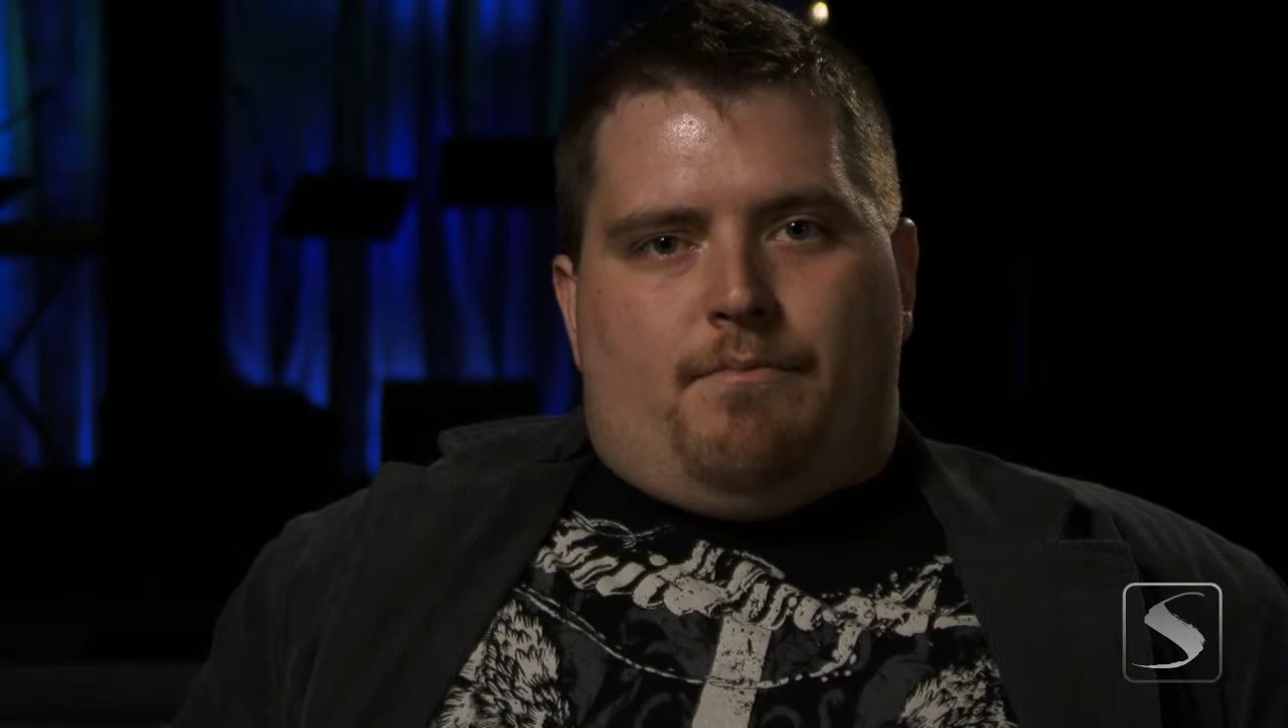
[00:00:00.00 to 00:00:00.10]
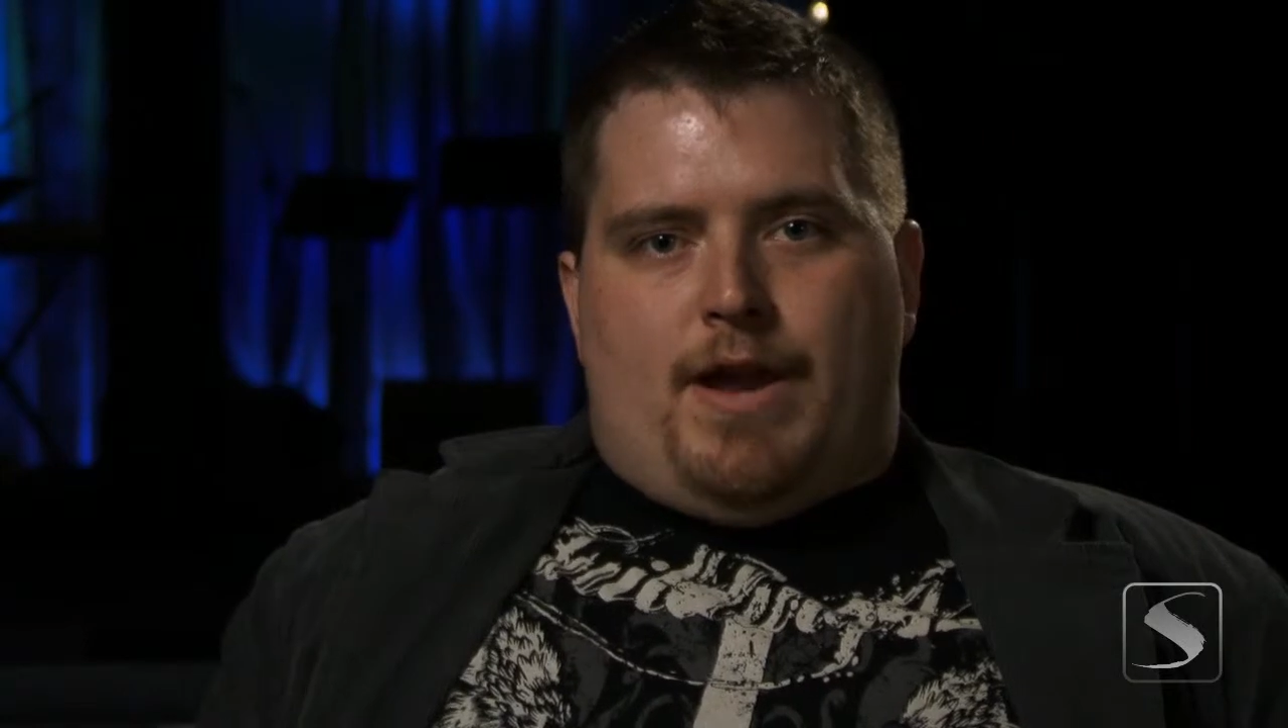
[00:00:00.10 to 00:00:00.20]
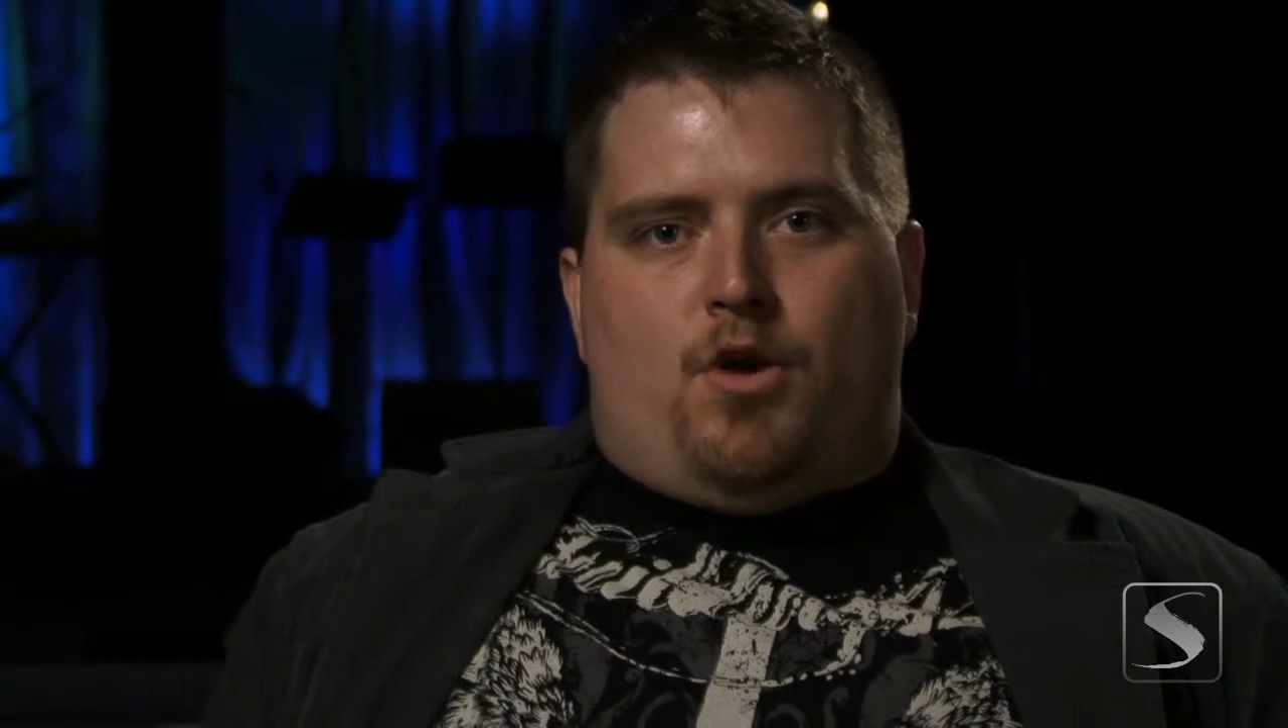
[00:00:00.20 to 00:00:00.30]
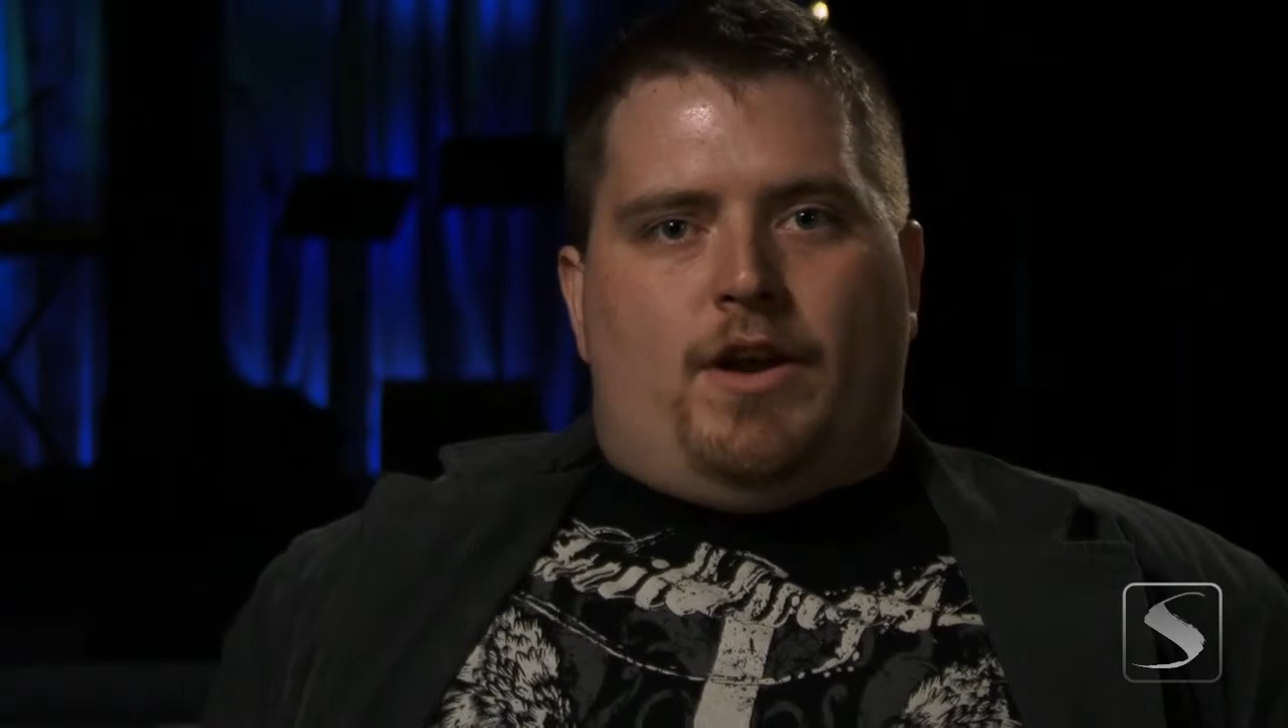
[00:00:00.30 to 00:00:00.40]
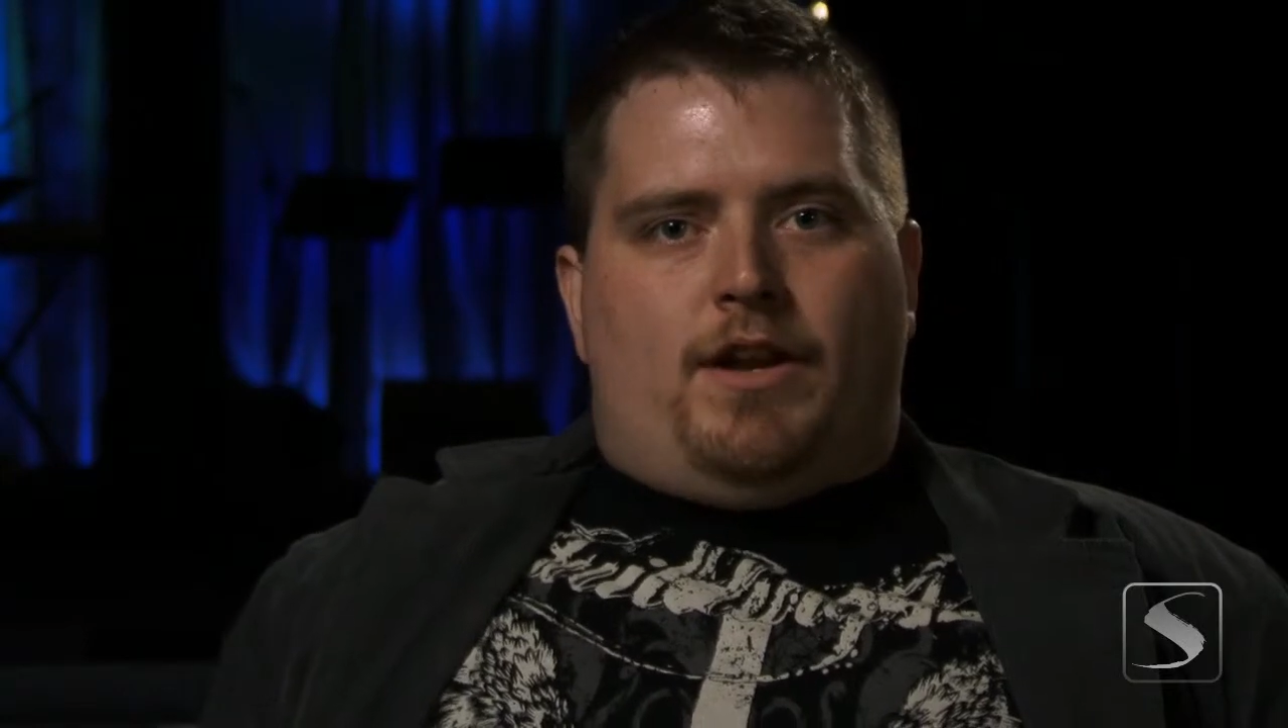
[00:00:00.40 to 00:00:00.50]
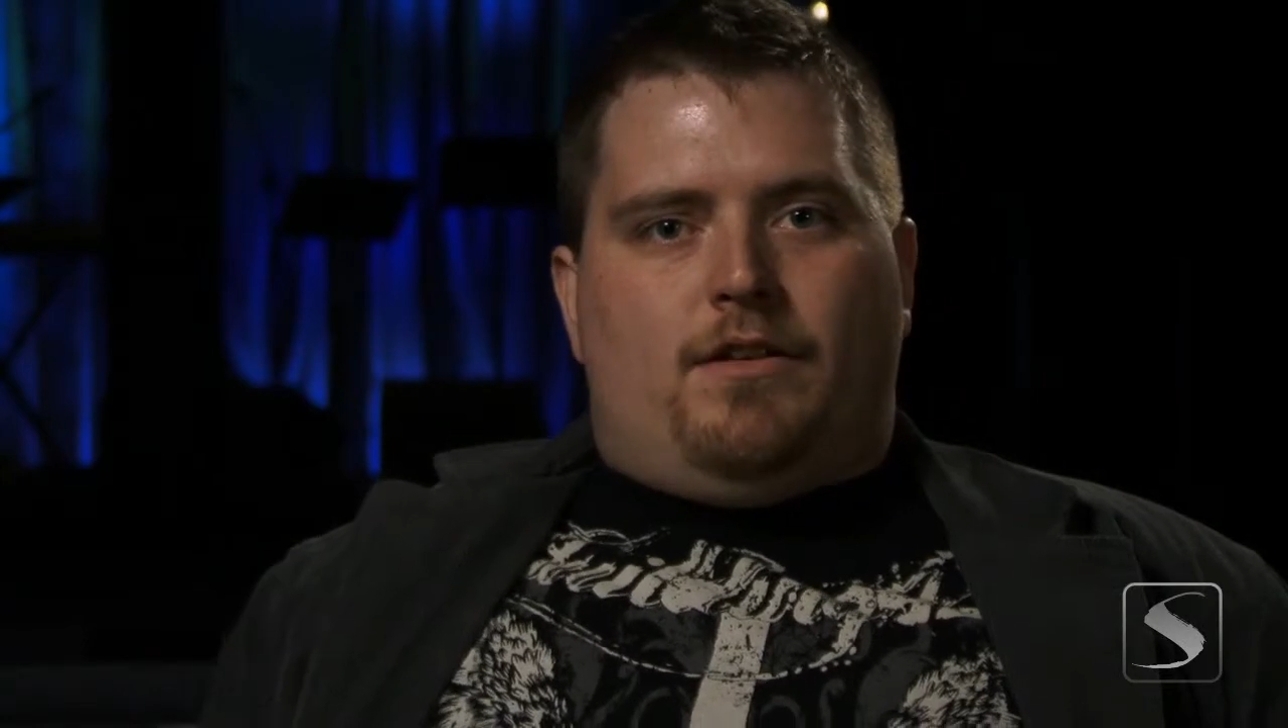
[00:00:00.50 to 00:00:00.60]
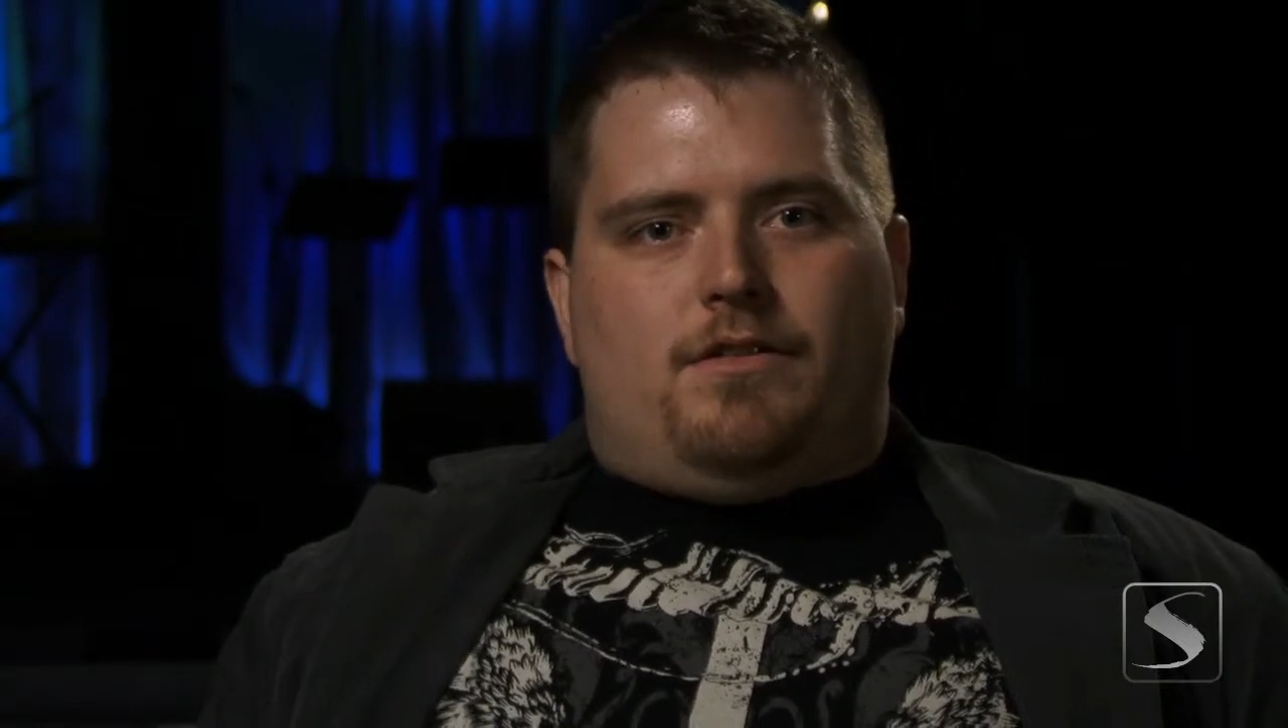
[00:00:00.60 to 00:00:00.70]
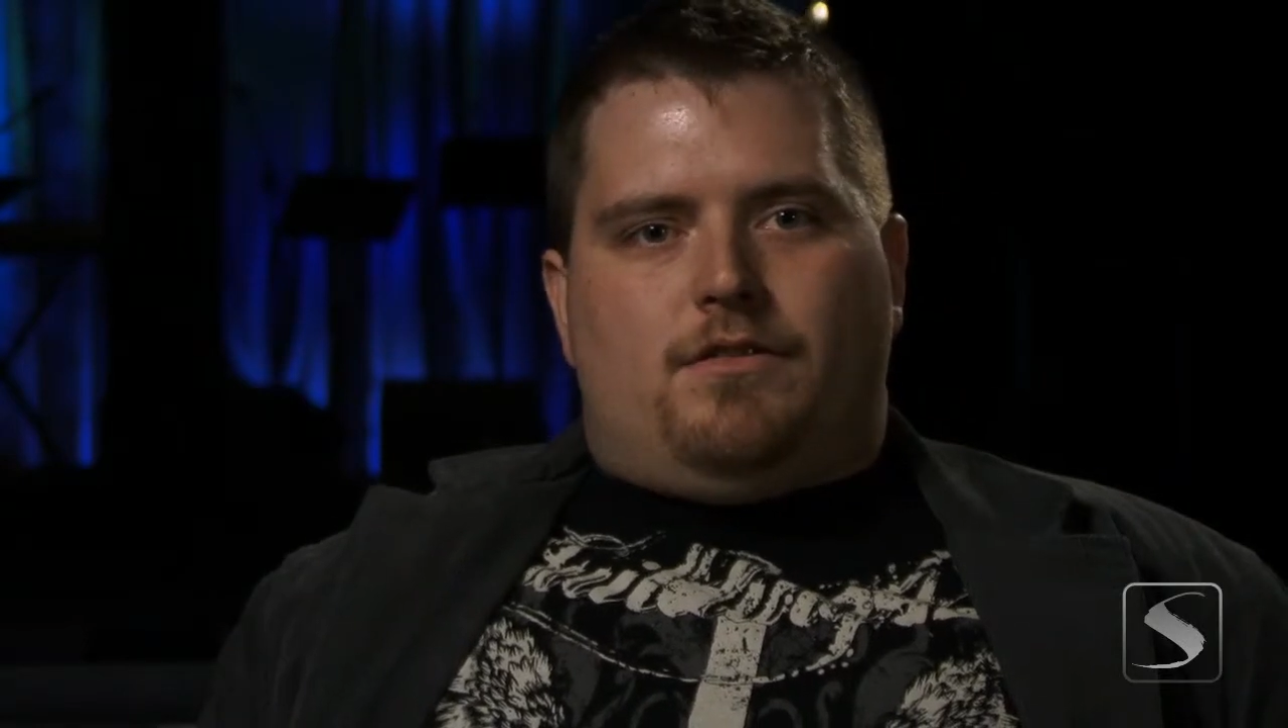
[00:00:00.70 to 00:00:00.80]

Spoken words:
married